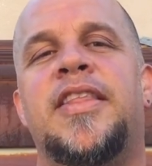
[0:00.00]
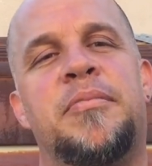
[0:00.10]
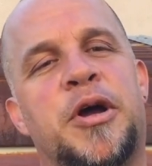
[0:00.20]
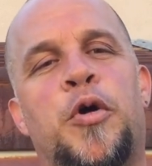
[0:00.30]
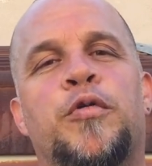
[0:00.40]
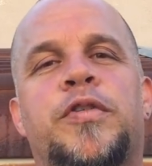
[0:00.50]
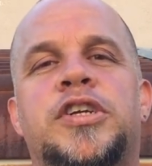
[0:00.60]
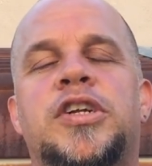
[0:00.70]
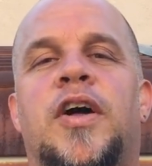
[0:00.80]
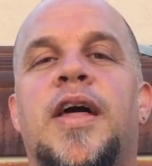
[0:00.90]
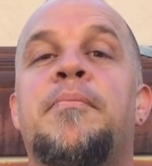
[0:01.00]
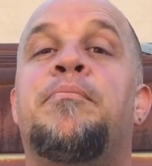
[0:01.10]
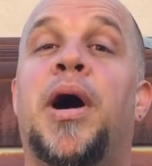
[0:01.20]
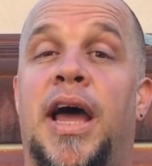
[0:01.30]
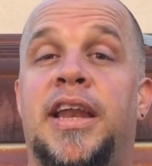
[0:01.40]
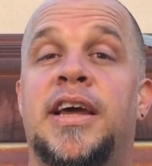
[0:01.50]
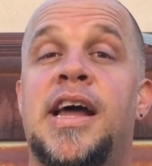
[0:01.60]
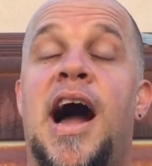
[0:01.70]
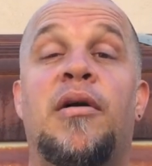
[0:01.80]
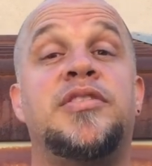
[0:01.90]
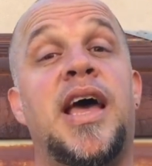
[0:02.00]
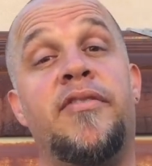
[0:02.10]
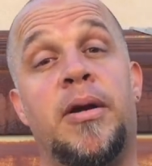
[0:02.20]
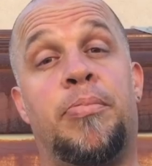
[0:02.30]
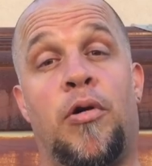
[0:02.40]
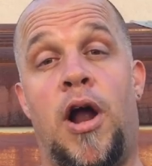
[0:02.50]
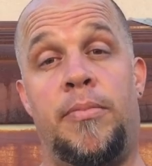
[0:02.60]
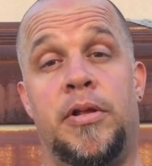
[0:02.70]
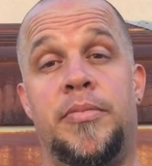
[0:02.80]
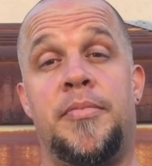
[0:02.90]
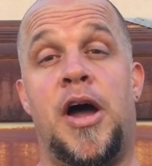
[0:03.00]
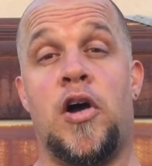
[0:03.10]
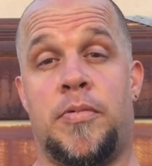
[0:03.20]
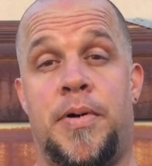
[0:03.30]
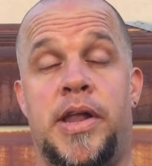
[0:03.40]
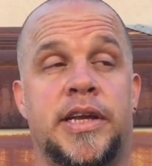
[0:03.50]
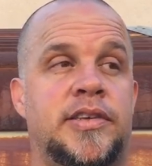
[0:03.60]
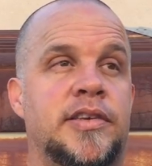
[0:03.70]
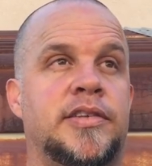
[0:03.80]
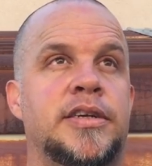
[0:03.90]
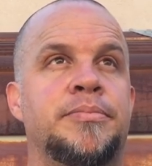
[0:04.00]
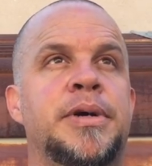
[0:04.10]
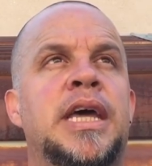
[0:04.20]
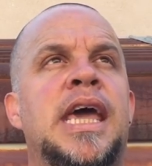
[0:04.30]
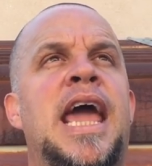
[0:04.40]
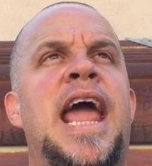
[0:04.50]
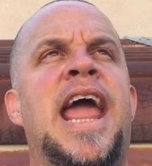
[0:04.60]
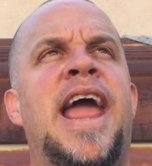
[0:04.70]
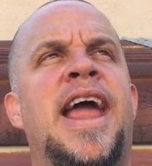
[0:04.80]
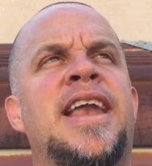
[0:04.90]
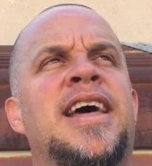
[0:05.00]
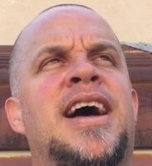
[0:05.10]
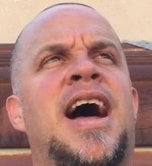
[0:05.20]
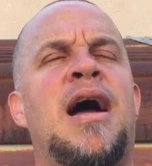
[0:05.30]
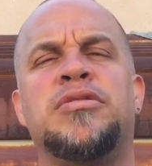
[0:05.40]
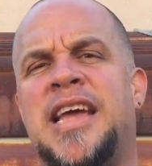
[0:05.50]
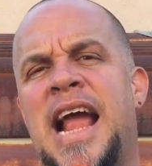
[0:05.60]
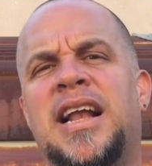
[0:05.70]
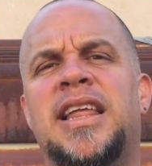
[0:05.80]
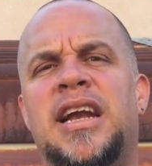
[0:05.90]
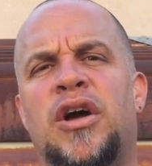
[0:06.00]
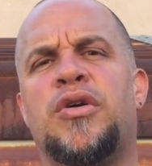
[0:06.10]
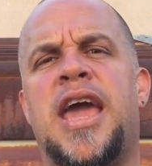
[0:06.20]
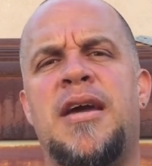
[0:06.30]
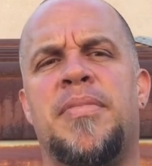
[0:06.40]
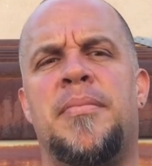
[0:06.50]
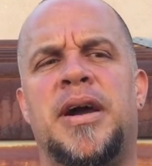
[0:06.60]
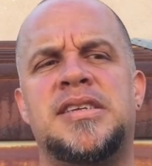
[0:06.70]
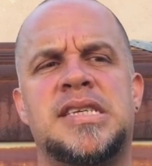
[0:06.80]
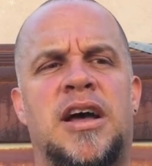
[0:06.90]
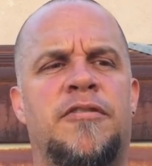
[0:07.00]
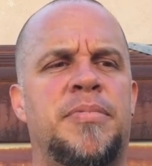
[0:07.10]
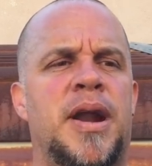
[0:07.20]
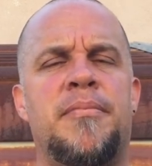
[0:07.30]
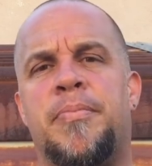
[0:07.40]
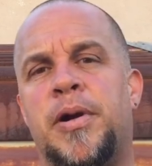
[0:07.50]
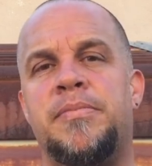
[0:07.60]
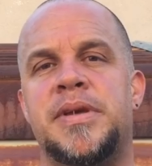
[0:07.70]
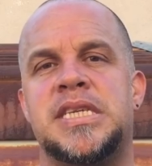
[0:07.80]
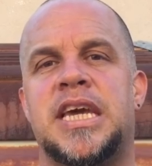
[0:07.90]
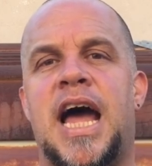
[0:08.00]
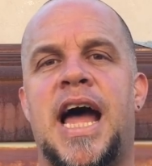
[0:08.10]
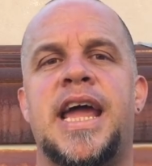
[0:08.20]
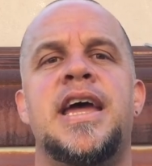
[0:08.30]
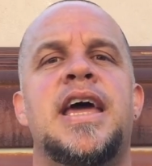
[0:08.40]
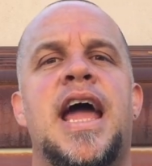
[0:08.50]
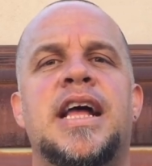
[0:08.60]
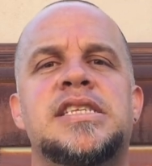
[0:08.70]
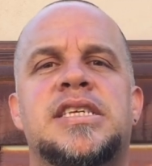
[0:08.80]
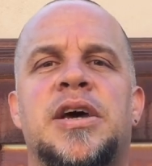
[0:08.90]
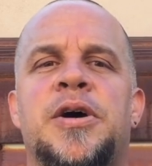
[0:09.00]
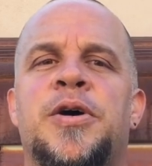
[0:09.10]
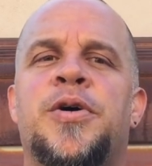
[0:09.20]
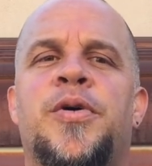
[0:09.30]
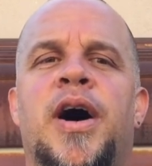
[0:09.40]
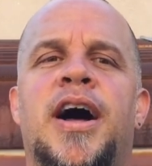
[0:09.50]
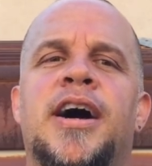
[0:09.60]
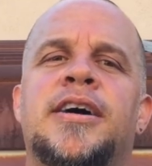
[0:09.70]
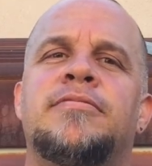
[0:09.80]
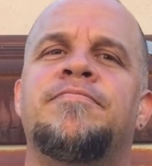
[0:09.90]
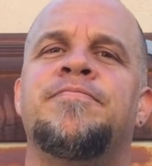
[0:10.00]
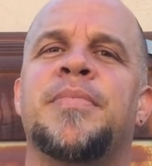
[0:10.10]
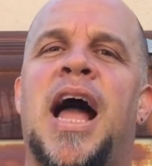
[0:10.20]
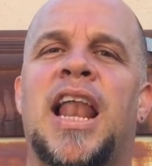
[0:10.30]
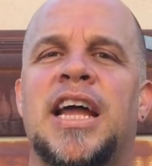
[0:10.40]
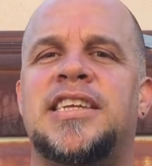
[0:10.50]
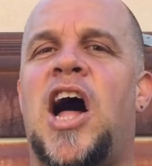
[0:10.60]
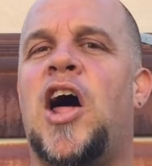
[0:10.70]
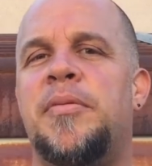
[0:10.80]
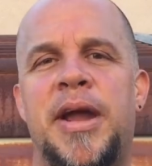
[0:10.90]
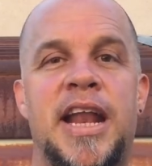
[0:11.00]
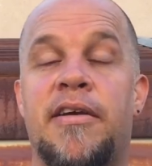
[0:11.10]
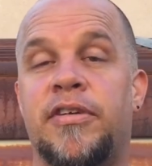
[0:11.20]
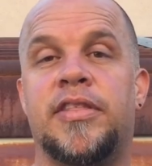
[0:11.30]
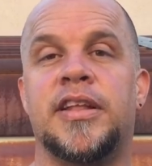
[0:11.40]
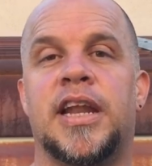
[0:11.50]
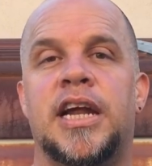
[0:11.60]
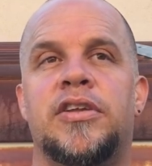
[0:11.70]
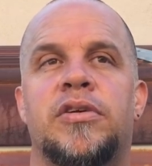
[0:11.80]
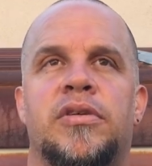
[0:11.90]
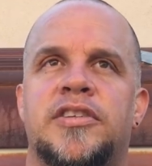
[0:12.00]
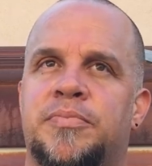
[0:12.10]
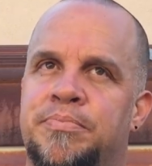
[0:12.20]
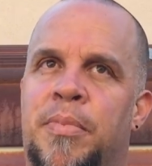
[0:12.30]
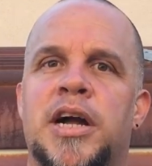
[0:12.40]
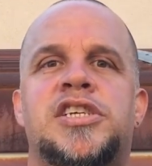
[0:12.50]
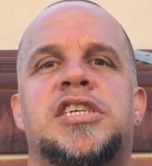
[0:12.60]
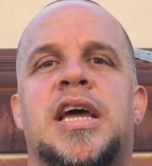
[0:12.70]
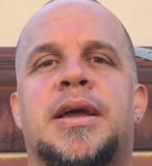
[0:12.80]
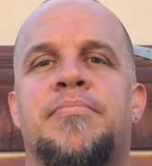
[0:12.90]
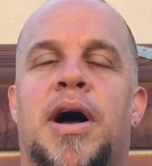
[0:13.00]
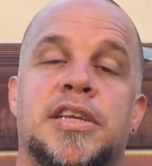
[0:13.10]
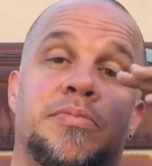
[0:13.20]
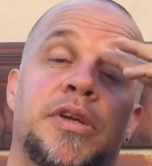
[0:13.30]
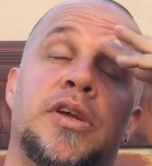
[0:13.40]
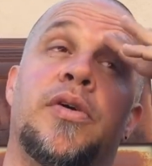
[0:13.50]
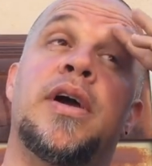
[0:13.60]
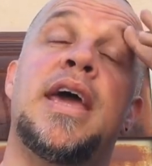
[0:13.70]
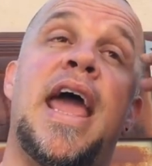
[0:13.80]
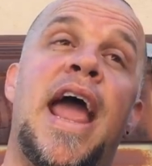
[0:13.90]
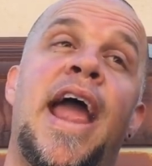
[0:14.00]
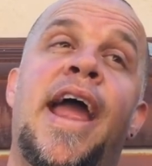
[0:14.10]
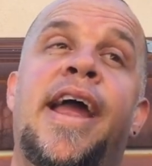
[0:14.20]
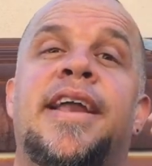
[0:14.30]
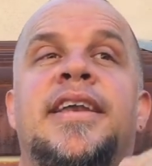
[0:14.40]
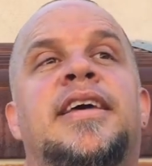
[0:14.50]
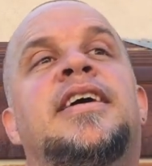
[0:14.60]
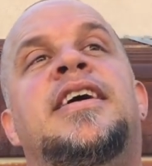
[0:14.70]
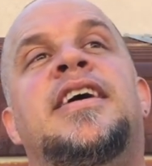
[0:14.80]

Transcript: and then my goldfish and all that. But I was having a problem in my aquaponics system, and uh, I was handling it okay by myself, but I'm a pretty busy guy, and so um, I like to automate everything that I do as much as I can possibly do. And